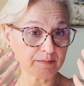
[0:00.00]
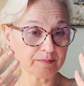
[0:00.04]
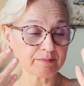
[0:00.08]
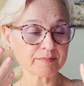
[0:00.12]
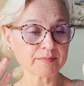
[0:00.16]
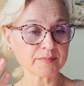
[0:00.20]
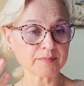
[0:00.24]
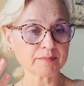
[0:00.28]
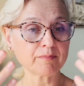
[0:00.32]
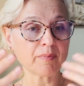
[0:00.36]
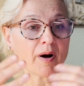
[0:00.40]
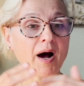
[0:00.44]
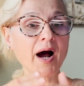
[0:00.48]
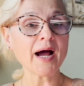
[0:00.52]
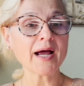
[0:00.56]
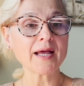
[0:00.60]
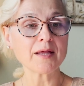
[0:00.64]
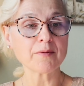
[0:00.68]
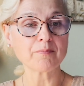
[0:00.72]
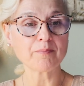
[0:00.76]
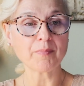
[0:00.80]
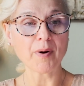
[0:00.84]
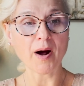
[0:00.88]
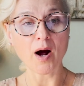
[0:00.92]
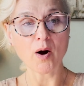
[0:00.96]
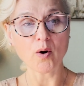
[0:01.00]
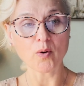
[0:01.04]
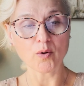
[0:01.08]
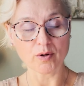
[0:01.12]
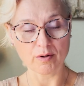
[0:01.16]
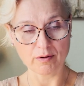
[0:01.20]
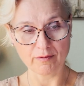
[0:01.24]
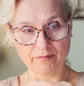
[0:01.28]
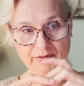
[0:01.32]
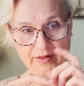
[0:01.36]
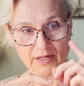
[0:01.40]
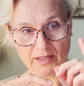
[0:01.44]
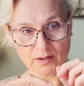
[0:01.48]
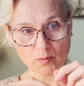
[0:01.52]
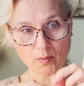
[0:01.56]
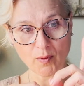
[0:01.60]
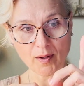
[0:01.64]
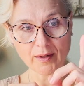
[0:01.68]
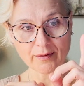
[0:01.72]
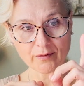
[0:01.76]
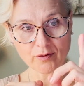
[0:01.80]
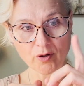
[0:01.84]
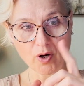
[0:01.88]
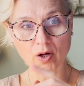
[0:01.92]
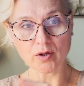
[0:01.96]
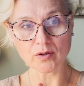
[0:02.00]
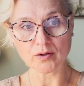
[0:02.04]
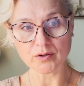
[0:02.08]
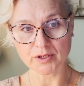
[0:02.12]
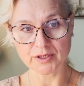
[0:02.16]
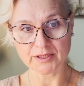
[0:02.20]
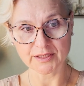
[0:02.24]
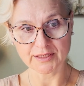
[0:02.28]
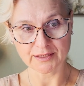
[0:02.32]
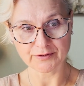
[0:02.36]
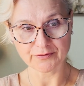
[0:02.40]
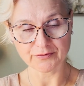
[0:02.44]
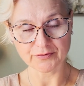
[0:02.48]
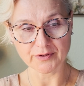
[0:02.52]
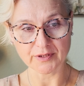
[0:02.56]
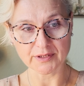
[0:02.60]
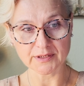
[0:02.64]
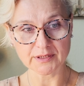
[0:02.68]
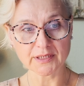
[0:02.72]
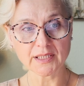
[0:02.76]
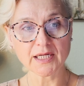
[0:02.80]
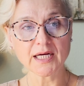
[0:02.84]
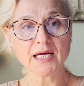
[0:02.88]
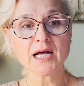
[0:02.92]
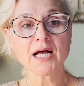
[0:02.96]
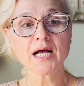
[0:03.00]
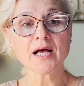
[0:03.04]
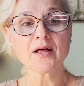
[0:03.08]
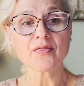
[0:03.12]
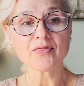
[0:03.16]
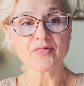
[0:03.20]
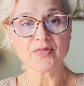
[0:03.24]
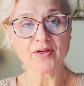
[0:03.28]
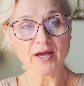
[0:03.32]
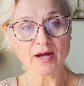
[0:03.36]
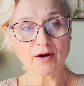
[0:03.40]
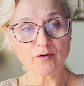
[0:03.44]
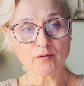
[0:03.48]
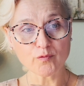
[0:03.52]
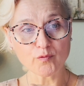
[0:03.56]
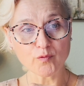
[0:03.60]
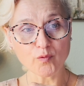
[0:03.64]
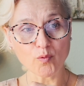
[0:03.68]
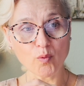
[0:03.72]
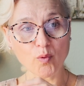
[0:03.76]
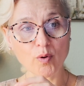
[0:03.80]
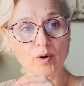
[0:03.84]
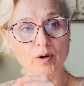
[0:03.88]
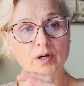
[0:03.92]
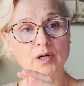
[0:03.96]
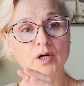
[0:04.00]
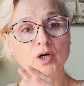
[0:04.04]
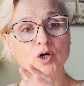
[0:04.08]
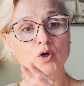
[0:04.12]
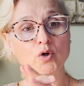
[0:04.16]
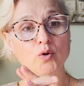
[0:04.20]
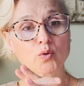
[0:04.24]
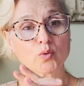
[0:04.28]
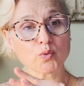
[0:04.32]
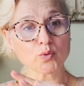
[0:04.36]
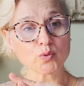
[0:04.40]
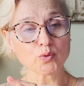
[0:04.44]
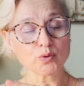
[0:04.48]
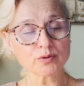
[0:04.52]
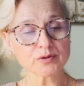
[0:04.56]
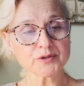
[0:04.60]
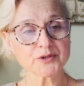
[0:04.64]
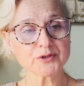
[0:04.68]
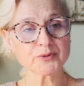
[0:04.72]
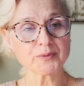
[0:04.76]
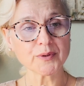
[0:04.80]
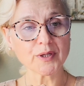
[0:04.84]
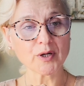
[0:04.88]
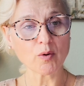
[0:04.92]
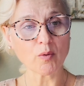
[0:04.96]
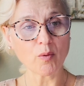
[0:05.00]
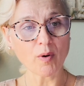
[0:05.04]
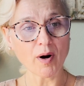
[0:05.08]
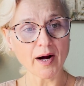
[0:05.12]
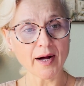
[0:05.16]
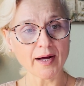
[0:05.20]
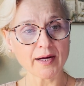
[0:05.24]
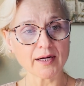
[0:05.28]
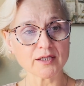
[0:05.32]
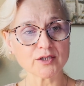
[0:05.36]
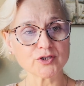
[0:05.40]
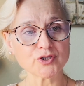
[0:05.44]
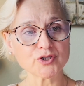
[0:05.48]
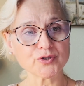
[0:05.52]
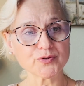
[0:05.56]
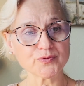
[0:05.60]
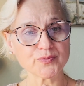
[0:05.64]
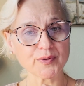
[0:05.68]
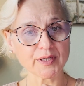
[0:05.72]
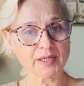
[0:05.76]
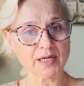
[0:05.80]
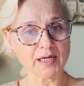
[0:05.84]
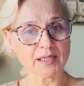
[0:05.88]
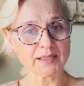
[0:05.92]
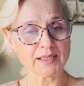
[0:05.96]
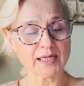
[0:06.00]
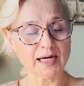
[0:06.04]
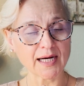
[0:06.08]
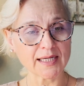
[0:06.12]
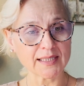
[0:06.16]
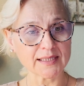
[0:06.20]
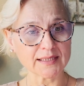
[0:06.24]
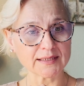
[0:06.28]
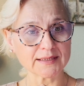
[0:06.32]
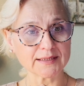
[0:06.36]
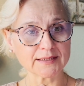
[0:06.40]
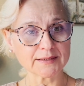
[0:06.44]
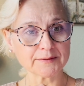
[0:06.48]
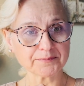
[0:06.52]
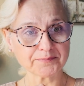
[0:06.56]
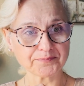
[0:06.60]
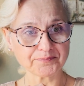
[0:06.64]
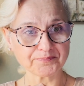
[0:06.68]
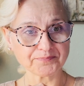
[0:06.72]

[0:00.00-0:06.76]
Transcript: buying power of that $1 is different. Therefore, rules require to recognize